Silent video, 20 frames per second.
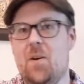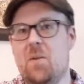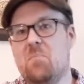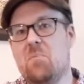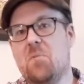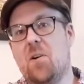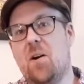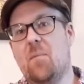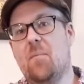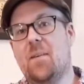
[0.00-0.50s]
I
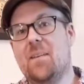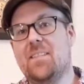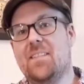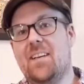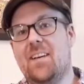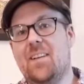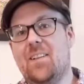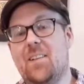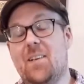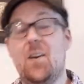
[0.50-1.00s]
promise
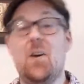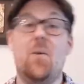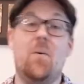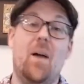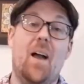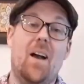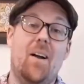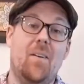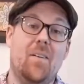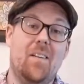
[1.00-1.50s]
I'll go
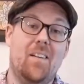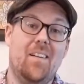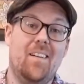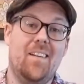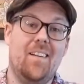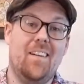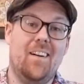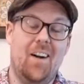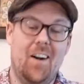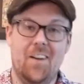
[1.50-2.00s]
out
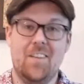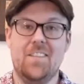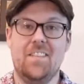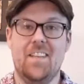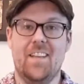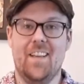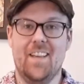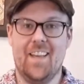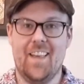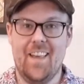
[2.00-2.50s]

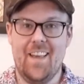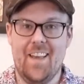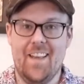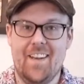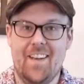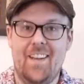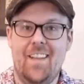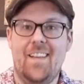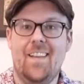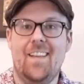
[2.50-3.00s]
hunting
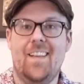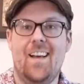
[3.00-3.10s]
again,